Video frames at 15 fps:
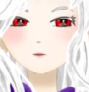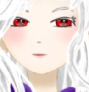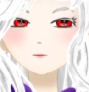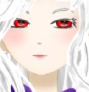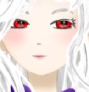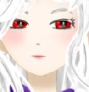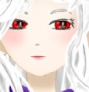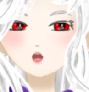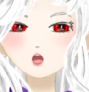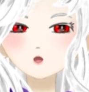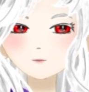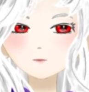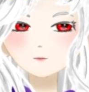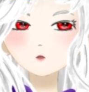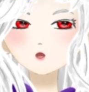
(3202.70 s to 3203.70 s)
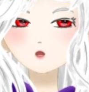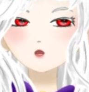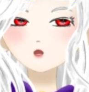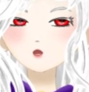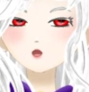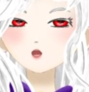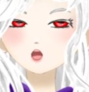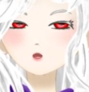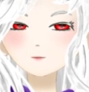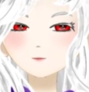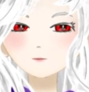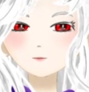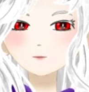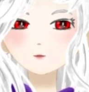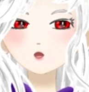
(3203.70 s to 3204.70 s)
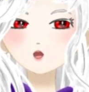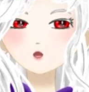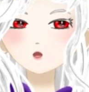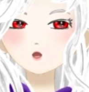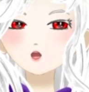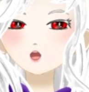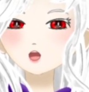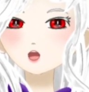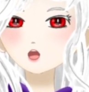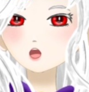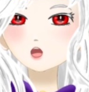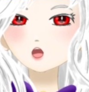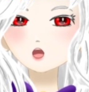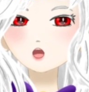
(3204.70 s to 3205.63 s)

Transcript: Malcolm in the Middle. That makes me feel old. I know,